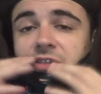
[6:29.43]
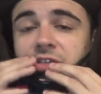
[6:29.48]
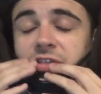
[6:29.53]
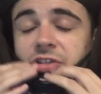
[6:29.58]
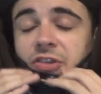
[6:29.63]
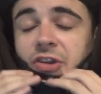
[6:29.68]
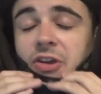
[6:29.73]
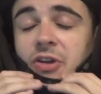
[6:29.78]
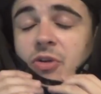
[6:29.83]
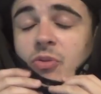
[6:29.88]

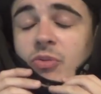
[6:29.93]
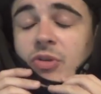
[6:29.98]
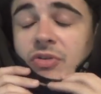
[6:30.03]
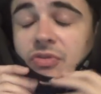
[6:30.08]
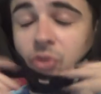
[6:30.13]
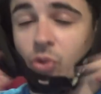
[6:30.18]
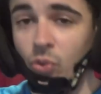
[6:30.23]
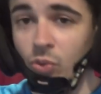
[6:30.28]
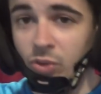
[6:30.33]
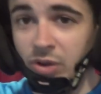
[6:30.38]
So
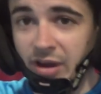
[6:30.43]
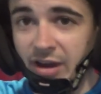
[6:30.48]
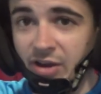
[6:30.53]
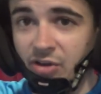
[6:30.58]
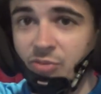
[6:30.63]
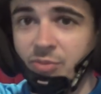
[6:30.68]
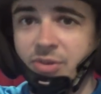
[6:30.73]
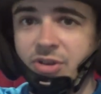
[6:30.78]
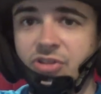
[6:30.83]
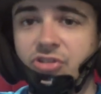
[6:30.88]
with all
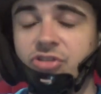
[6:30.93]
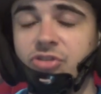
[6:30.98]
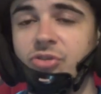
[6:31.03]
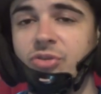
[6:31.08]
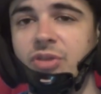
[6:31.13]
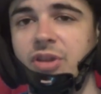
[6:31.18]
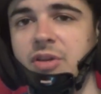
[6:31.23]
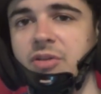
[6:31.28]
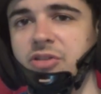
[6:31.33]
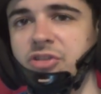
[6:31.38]
helmets,
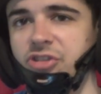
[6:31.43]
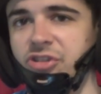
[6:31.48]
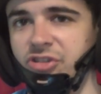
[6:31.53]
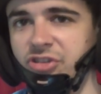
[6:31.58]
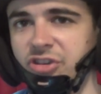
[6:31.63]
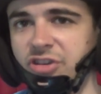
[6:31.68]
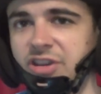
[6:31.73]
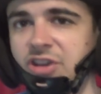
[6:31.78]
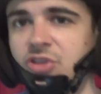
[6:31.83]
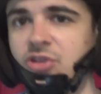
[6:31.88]
although as I
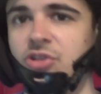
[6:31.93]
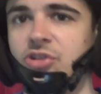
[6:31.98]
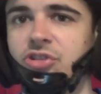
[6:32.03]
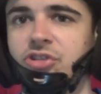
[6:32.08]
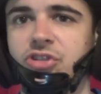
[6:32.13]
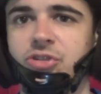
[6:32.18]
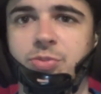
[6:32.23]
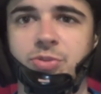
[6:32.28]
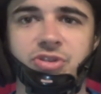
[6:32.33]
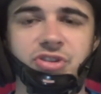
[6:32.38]
said they're
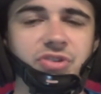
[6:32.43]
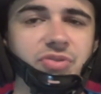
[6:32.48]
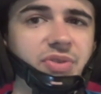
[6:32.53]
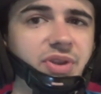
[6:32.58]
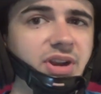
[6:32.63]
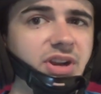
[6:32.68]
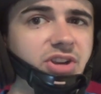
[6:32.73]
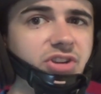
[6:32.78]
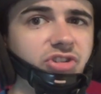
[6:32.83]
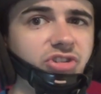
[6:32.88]
not
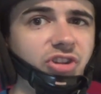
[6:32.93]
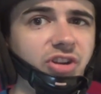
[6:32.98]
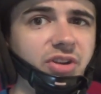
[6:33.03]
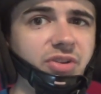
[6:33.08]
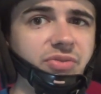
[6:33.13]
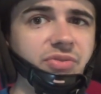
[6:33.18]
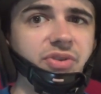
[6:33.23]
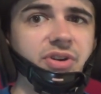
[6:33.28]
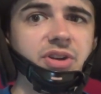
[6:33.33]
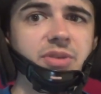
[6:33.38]
specifically
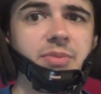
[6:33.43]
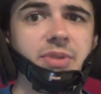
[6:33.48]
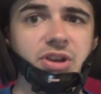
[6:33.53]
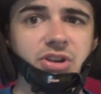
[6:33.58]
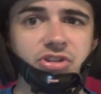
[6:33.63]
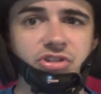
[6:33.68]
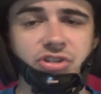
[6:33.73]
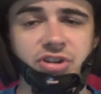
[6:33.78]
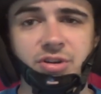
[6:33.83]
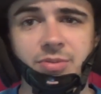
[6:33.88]
designed for it, the
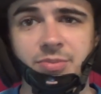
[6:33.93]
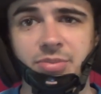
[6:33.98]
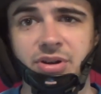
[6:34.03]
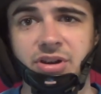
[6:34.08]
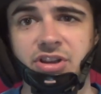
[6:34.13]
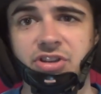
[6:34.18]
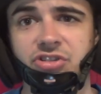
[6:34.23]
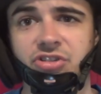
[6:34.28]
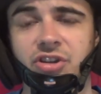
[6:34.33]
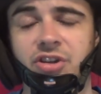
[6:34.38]
military and
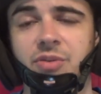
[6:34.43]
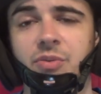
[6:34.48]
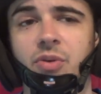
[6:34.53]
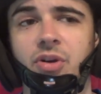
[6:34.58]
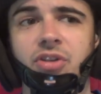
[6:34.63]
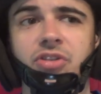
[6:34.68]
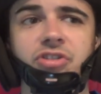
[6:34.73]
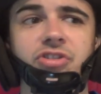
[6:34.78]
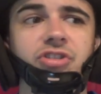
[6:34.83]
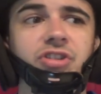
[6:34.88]
police type
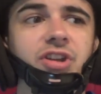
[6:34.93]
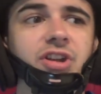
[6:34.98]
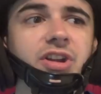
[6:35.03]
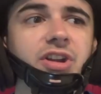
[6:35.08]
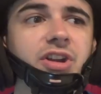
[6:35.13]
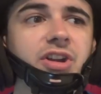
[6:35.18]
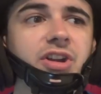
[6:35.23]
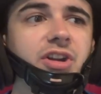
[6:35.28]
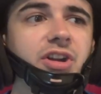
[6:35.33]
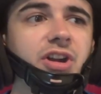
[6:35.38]
ones,
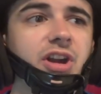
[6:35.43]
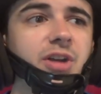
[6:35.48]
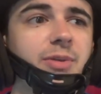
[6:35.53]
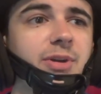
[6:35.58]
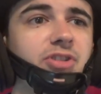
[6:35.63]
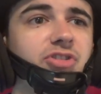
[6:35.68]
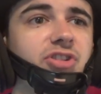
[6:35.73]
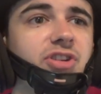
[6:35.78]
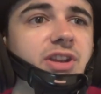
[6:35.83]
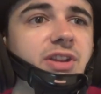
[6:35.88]
I
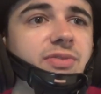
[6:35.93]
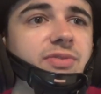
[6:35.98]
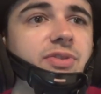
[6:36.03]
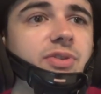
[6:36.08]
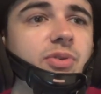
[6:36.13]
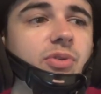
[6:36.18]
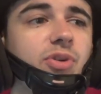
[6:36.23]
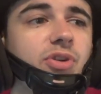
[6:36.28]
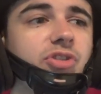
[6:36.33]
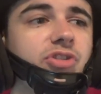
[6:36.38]
imagine if
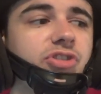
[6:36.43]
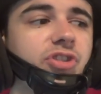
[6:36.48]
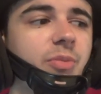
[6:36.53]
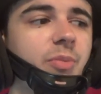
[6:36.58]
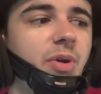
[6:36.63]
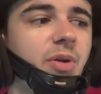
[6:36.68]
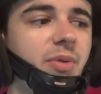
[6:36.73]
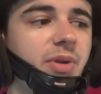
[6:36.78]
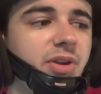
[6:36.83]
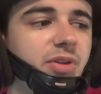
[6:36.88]
you're at
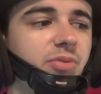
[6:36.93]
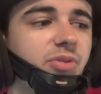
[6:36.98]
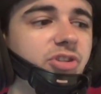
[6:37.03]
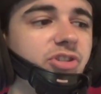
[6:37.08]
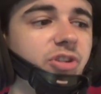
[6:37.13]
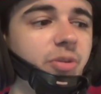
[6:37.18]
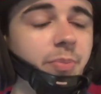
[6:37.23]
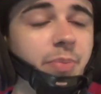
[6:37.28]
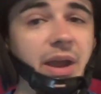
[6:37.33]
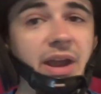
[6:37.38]
somewhere where you
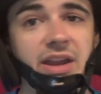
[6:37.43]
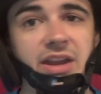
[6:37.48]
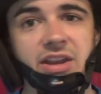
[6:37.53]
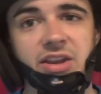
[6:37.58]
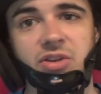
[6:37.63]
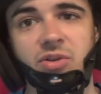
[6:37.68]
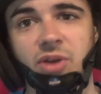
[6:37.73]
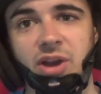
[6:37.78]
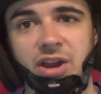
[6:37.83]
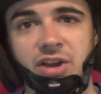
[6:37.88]
risk of
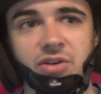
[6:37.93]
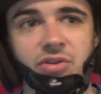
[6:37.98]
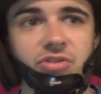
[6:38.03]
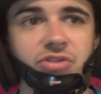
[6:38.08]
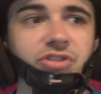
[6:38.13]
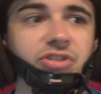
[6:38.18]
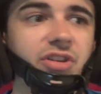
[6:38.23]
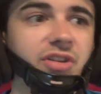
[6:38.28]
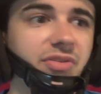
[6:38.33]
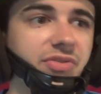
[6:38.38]
banging your head
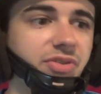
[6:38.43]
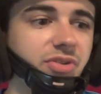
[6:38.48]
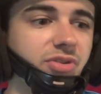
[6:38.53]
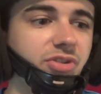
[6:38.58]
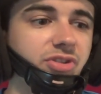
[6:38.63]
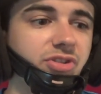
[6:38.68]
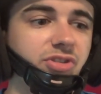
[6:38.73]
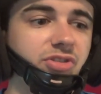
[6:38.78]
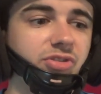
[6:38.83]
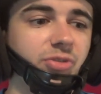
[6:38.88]
on stuff, you
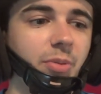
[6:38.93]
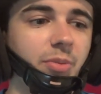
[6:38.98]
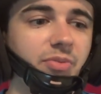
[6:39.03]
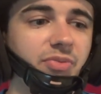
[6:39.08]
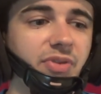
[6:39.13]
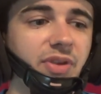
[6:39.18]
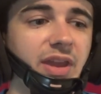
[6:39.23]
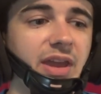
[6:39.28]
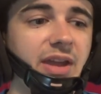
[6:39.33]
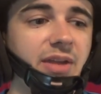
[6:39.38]
could use one
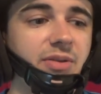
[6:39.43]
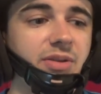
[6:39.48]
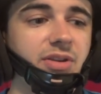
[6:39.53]
for that.